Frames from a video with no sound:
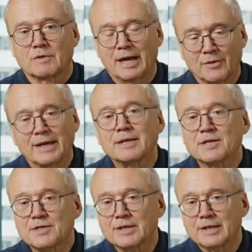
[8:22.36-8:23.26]
And that
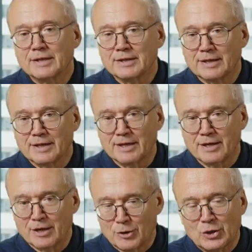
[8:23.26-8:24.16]
is
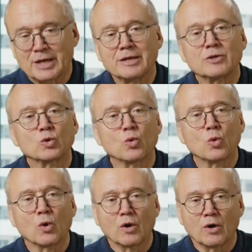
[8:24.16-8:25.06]
a thing
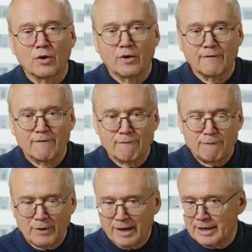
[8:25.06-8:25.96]
you
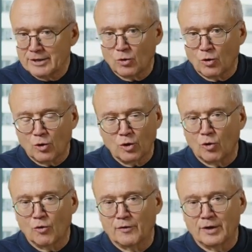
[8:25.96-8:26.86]
find all
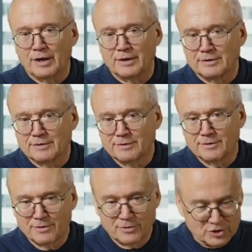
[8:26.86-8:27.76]
over
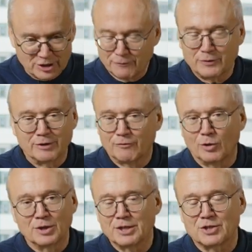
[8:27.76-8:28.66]
the different
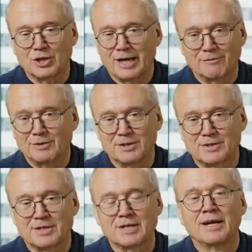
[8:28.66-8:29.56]
voltage
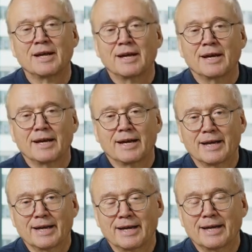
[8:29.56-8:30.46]
levels
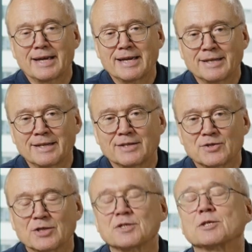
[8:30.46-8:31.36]
in
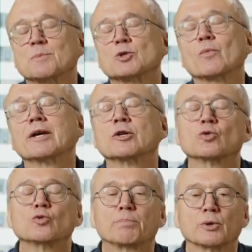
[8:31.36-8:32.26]
systems where you
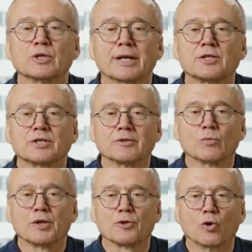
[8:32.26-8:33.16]
do
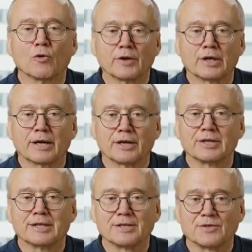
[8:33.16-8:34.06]
protection with
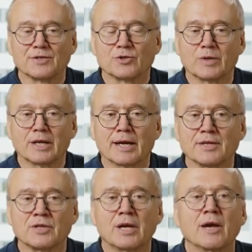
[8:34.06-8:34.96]
overcurrent and distance
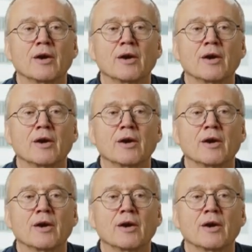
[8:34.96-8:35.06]
relays.